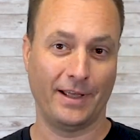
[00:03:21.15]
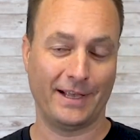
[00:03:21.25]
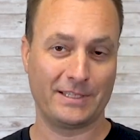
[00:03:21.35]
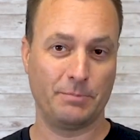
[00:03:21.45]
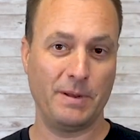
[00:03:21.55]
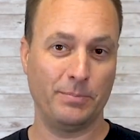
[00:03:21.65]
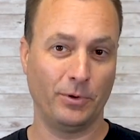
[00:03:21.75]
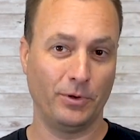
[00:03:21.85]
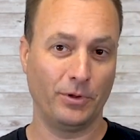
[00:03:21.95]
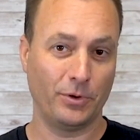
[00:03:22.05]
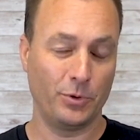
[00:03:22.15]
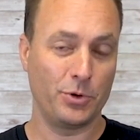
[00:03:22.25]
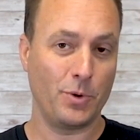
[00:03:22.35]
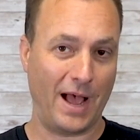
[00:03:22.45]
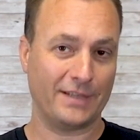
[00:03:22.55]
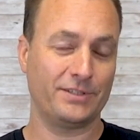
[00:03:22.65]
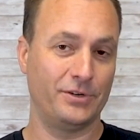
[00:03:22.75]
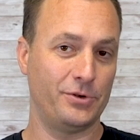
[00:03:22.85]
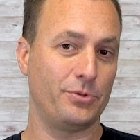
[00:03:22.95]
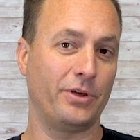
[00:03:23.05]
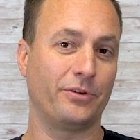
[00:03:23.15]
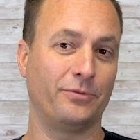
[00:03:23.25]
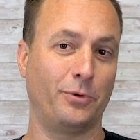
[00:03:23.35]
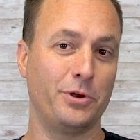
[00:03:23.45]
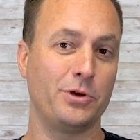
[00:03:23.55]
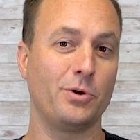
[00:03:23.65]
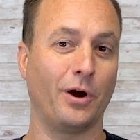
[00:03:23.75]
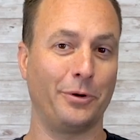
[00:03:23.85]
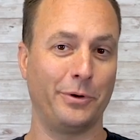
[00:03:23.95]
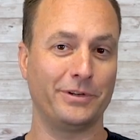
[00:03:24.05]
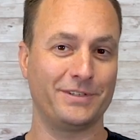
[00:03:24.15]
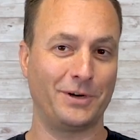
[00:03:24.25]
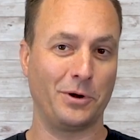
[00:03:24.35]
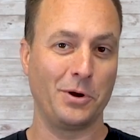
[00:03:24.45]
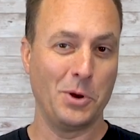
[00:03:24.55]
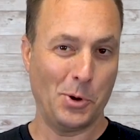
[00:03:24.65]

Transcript: as the people who you ask to do things for you are going to start